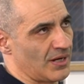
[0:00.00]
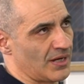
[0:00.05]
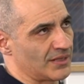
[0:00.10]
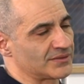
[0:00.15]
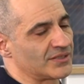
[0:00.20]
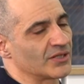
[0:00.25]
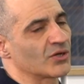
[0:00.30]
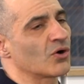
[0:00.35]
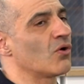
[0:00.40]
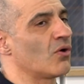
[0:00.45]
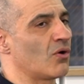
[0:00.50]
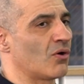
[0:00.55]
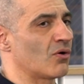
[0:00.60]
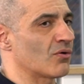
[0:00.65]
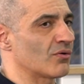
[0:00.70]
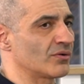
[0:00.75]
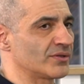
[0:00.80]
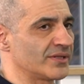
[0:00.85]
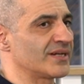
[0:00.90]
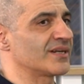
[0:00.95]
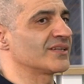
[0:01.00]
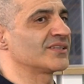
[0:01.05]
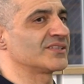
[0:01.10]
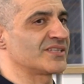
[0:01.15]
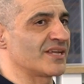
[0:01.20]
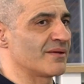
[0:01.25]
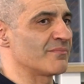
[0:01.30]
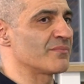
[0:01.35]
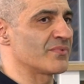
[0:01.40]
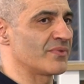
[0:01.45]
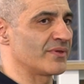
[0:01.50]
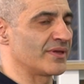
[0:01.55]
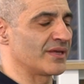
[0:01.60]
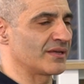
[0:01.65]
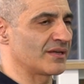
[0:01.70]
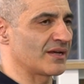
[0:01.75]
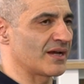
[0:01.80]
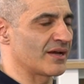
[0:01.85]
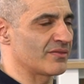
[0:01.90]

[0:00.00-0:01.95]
at the core, they are the same thing.